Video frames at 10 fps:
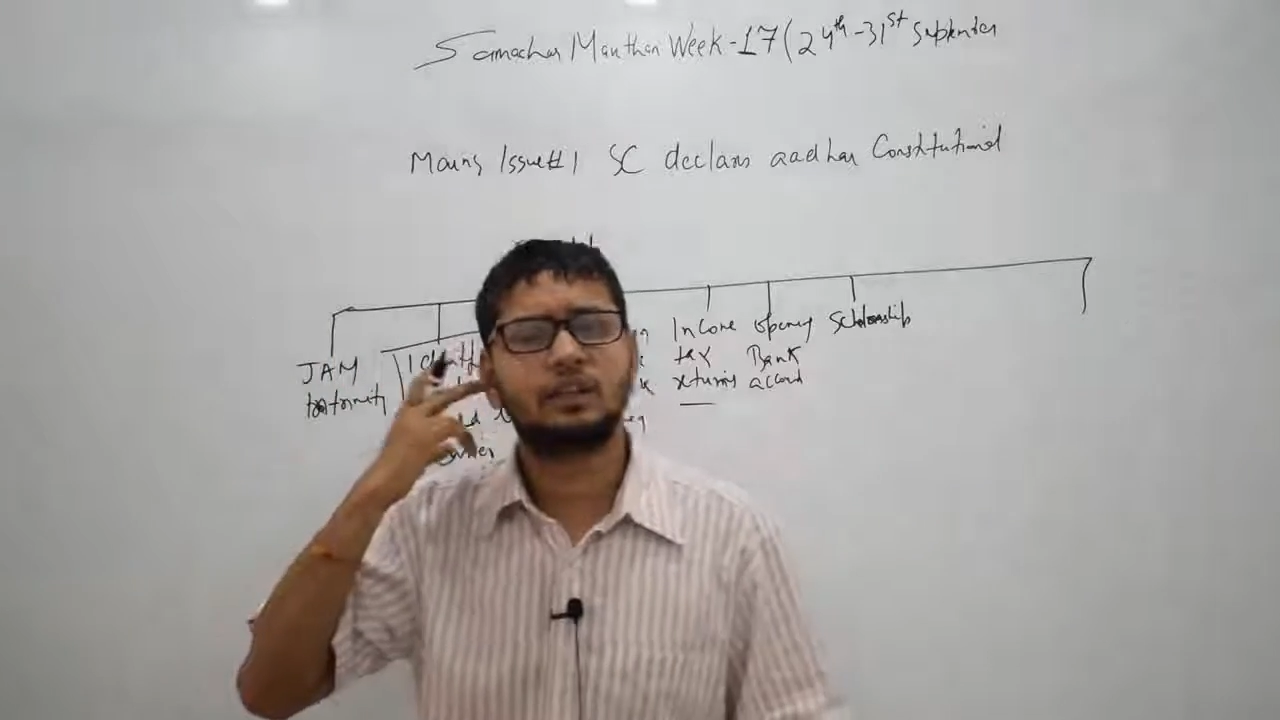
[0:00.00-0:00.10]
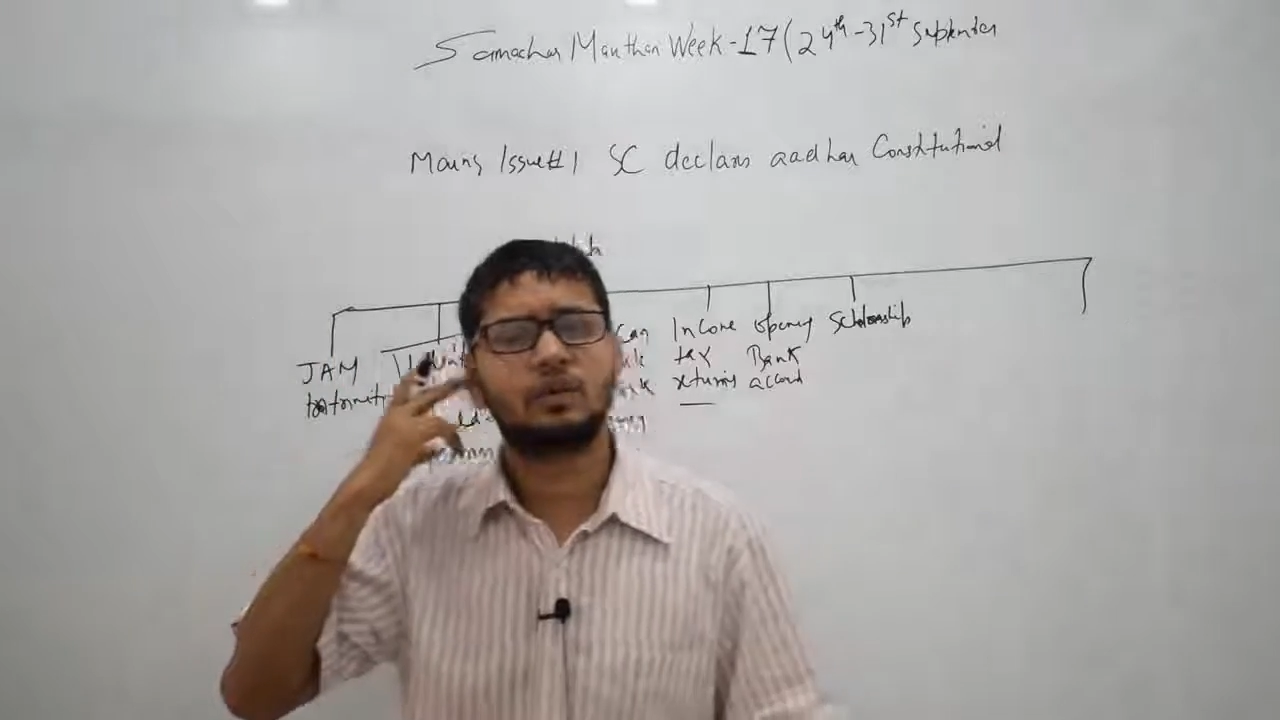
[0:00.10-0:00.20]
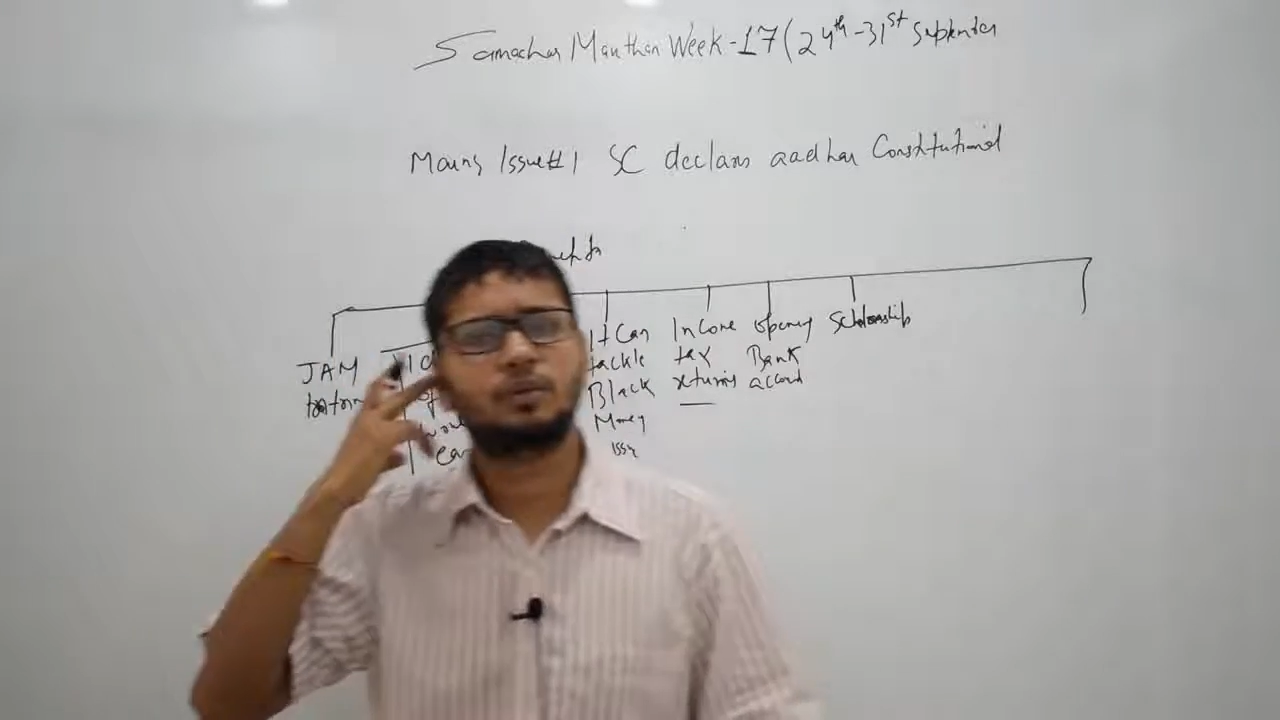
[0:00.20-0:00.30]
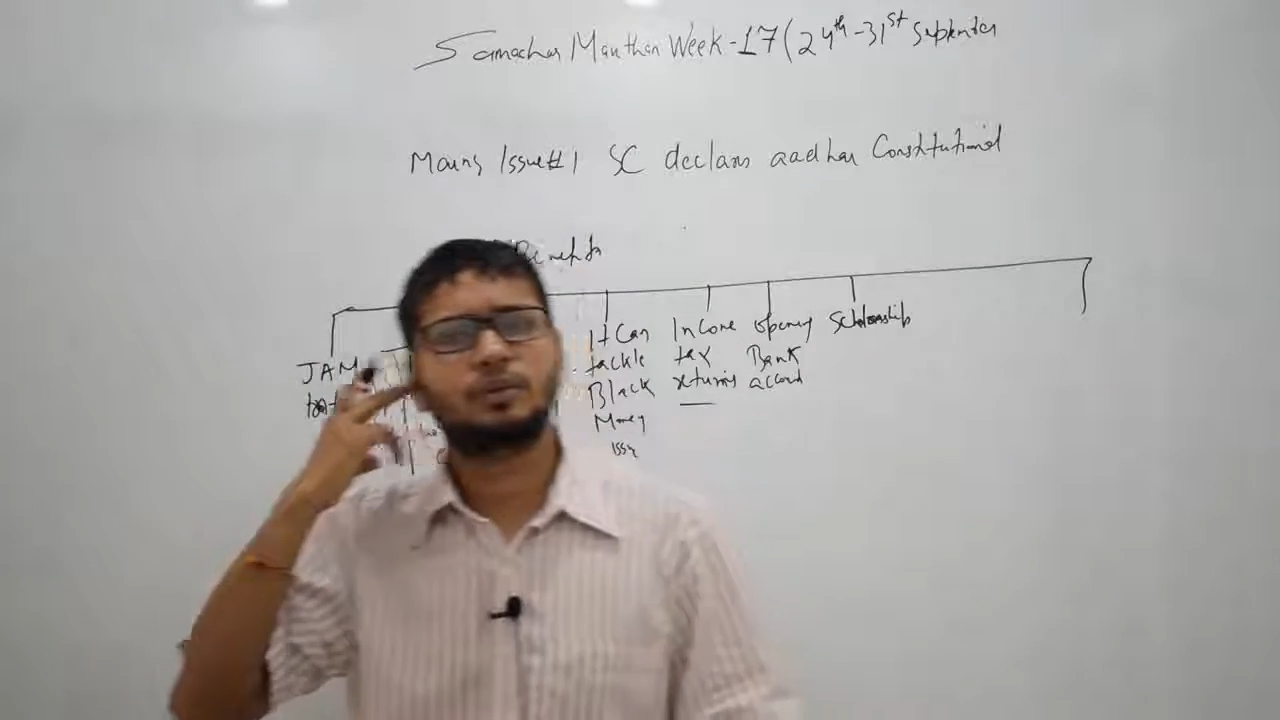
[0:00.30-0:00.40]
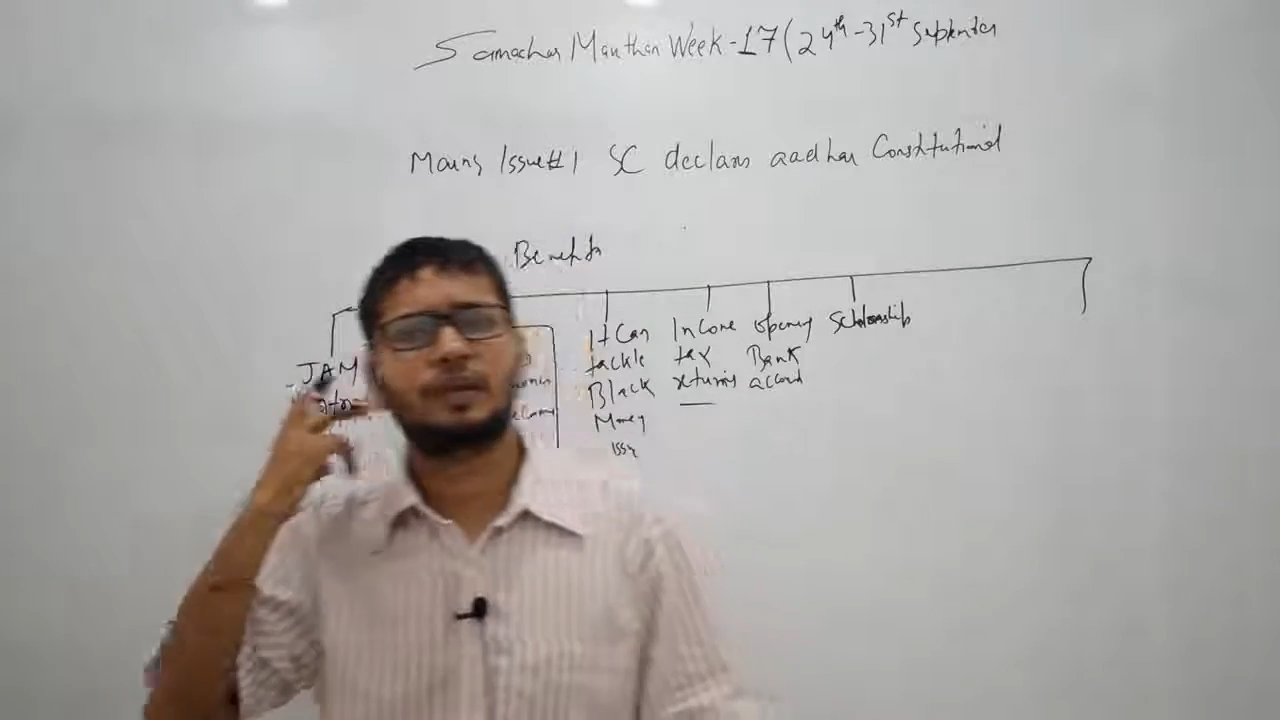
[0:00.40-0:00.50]

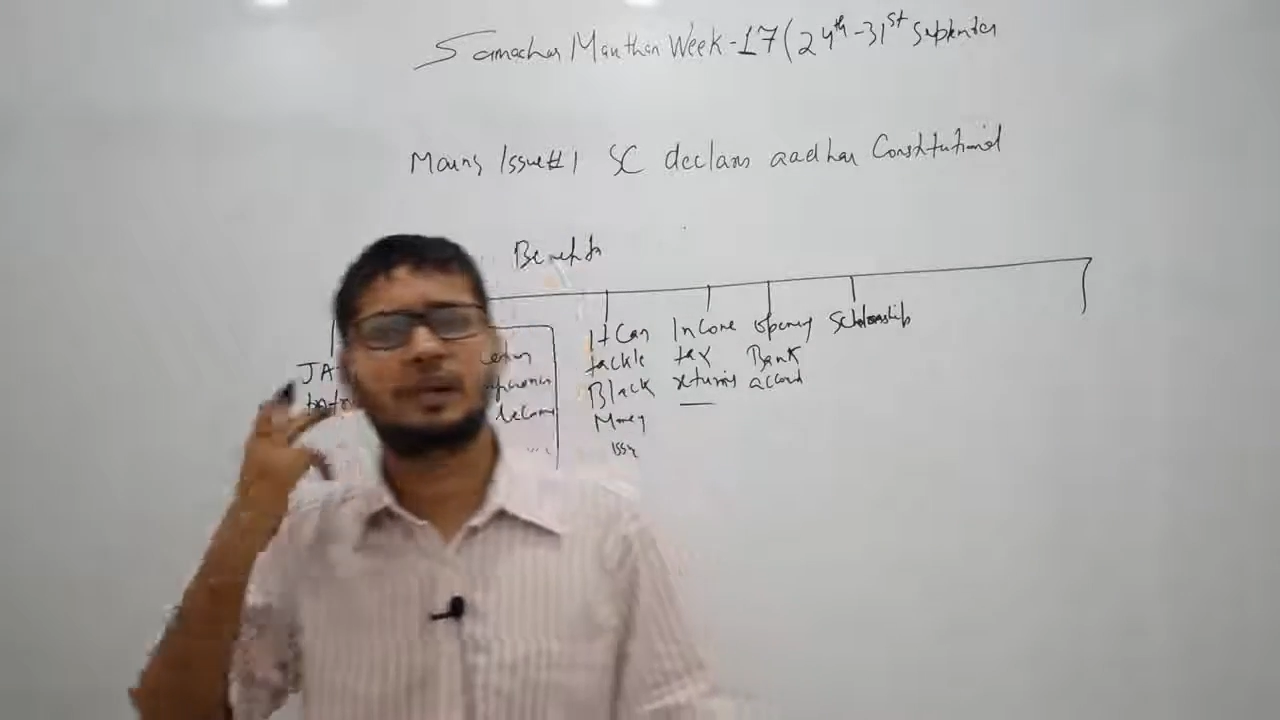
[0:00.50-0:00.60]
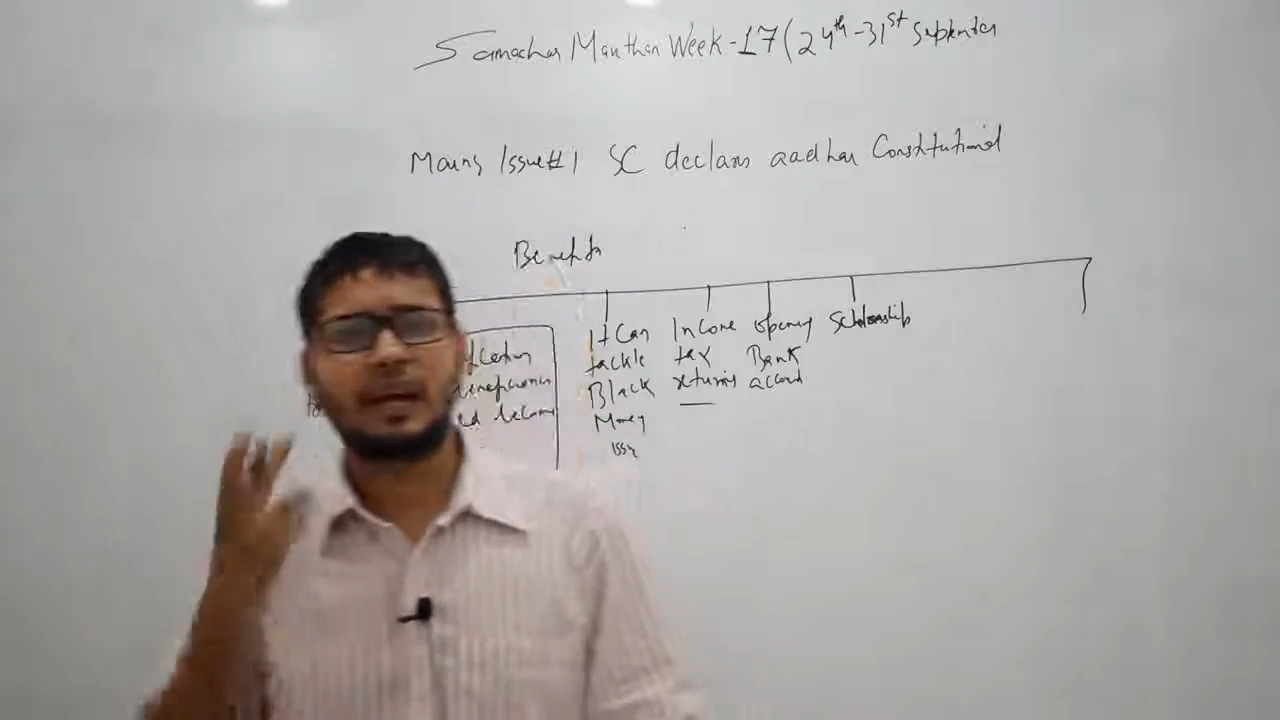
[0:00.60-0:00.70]
the